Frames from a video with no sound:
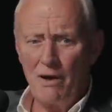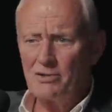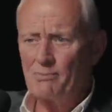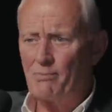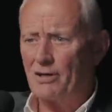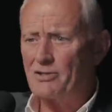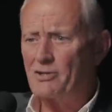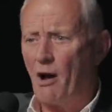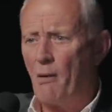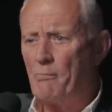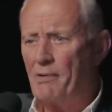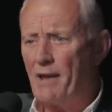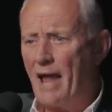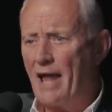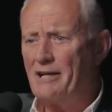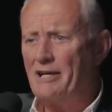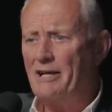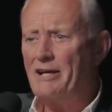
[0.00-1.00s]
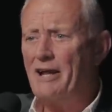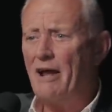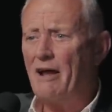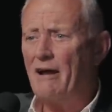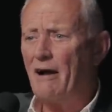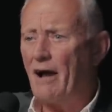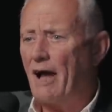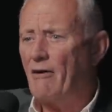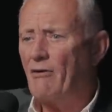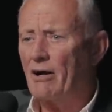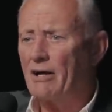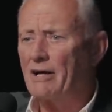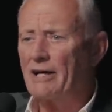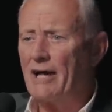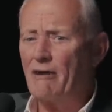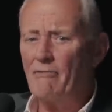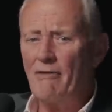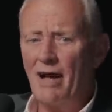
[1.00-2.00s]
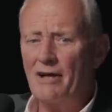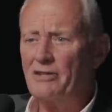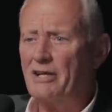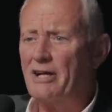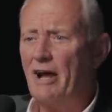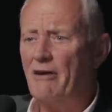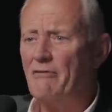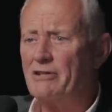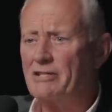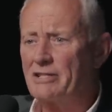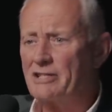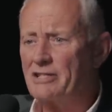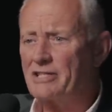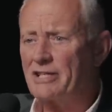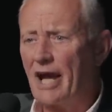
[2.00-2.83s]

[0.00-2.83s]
most of my time planning how I can get round inheritance